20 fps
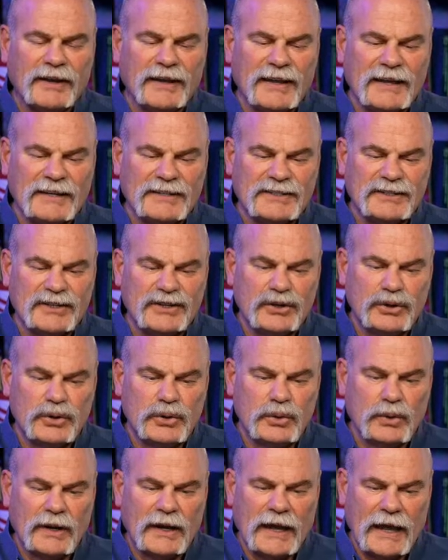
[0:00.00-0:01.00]
Yes,
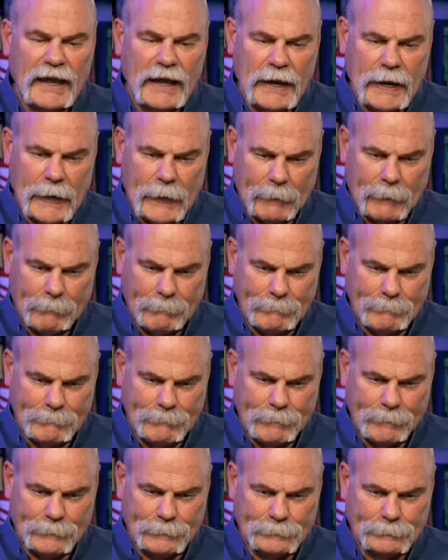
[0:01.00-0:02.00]
you can.
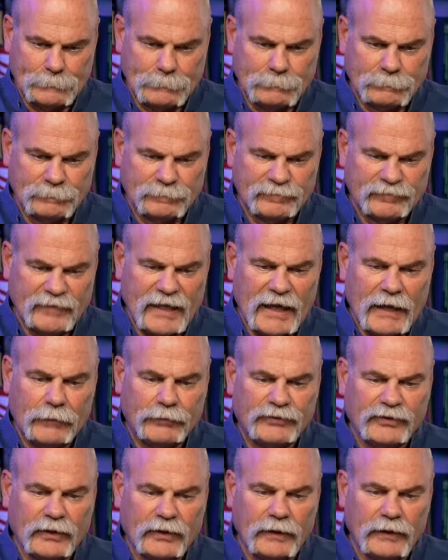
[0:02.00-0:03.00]

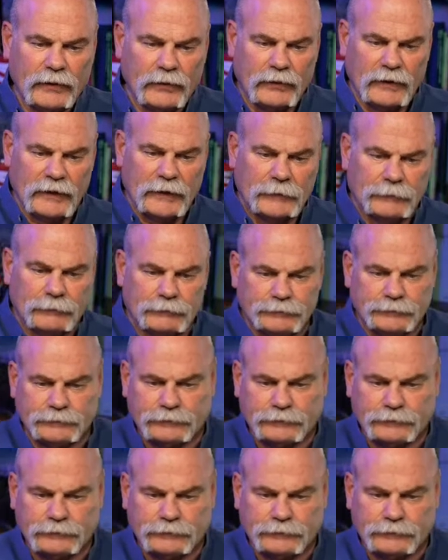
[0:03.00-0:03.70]
Absolutely.